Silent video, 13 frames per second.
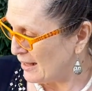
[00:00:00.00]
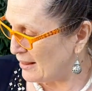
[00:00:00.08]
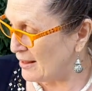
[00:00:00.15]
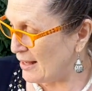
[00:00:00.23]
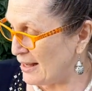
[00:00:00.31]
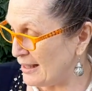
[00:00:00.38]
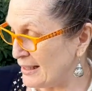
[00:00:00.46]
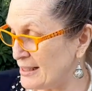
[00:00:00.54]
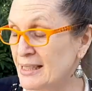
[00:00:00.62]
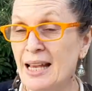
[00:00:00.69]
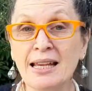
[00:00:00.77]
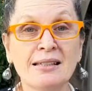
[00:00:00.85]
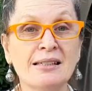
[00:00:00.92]
there
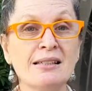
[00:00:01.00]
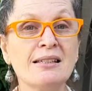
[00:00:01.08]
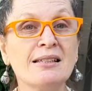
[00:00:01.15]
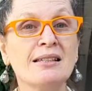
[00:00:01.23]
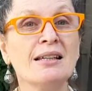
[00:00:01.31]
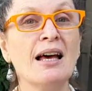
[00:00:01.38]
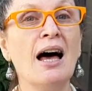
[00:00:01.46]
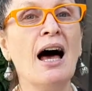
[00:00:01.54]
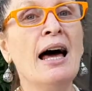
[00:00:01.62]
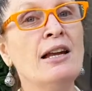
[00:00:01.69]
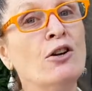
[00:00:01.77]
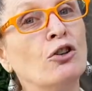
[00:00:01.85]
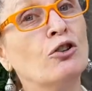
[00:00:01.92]
exists
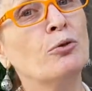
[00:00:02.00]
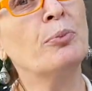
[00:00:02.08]
an odd